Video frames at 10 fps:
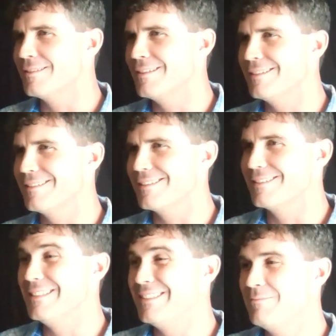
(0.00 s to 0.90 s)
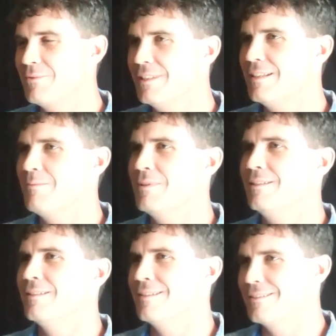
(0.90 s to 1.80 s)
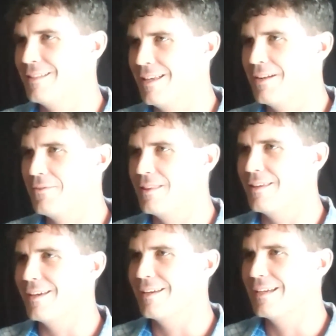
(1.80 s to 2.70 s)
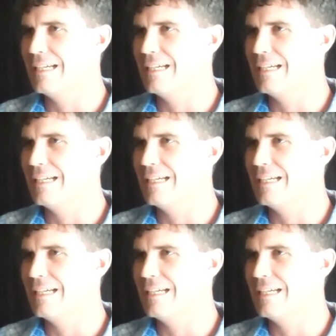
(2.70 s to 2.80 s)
I was like, you know, I'm really not meant to understand everything.